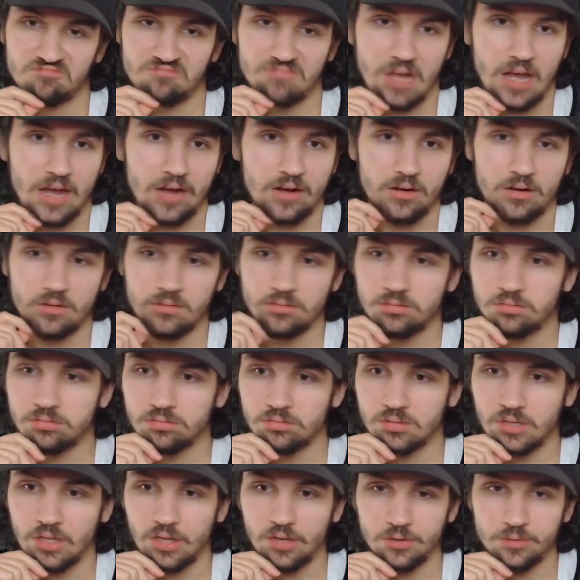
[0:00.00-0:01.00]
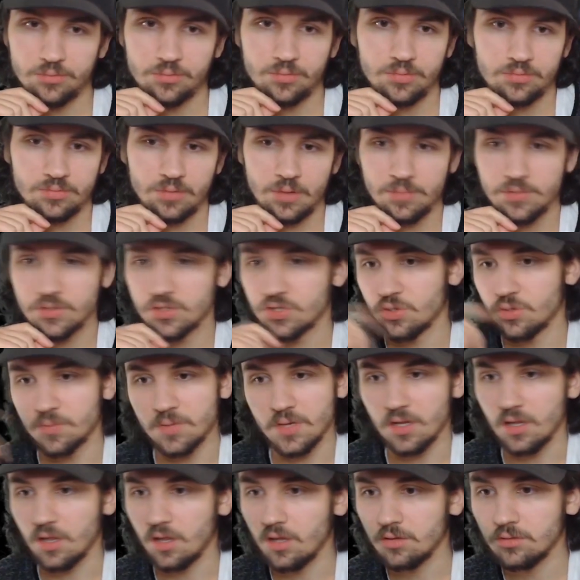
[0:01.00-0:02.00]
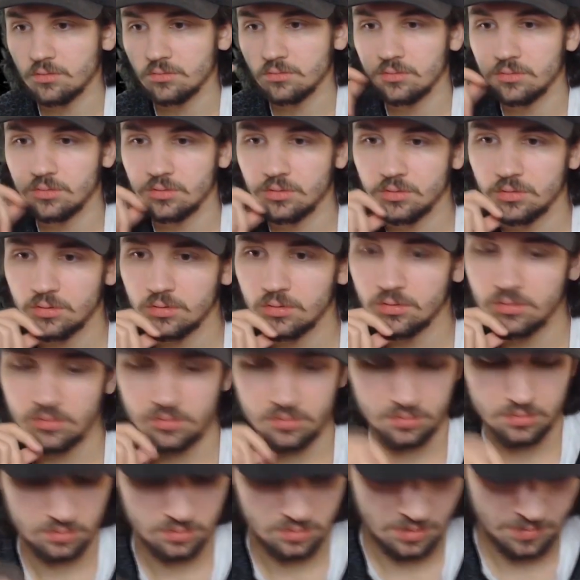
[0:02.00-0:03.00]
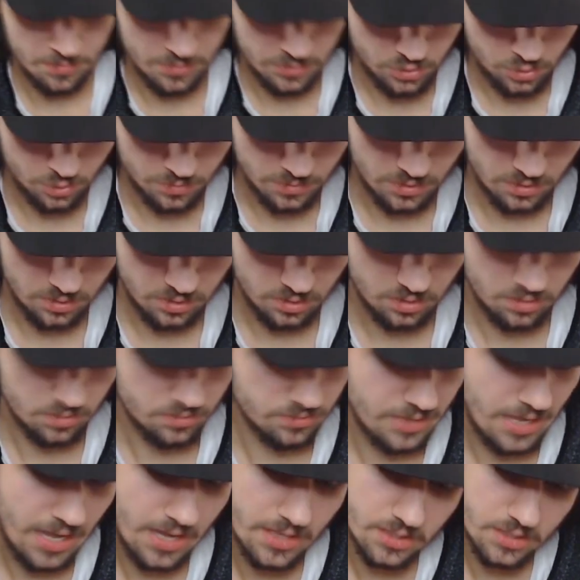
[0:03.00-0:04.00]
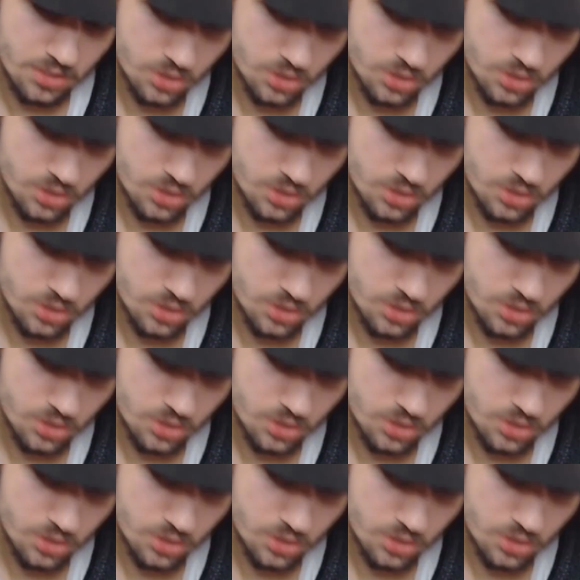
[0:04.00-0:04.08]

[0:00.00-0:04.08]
I don't know. Clone? I'm assuming clone. That